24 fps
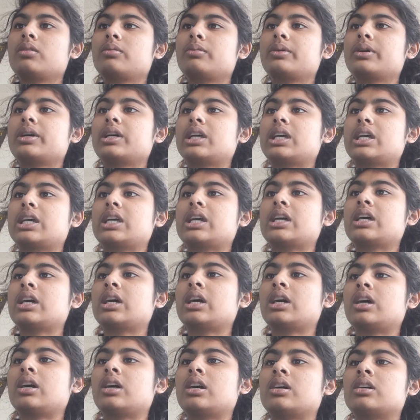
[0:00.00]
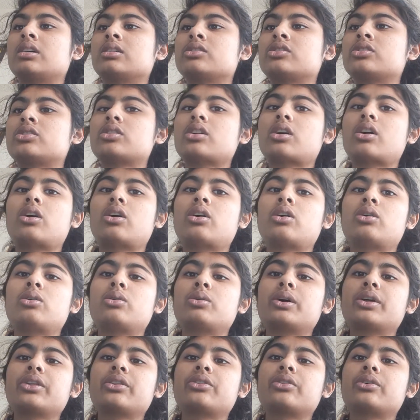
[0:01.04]
But yeah,
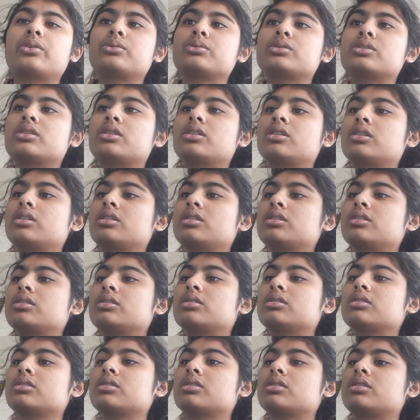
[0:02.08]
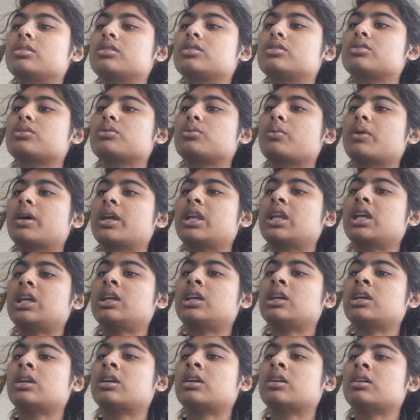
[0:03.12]
so those are the
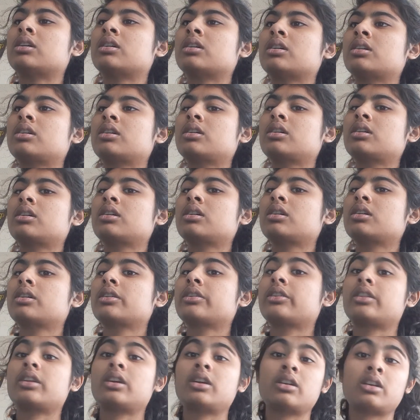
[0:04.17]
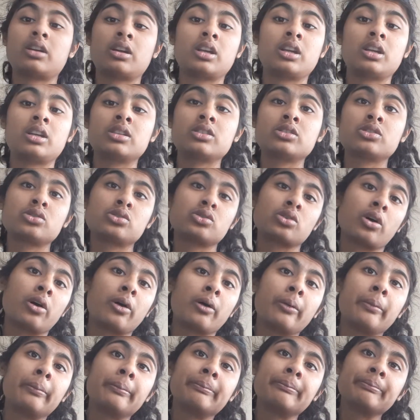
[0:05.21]
20 theories.
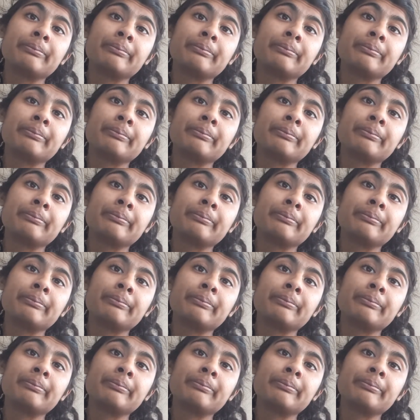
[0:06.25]
So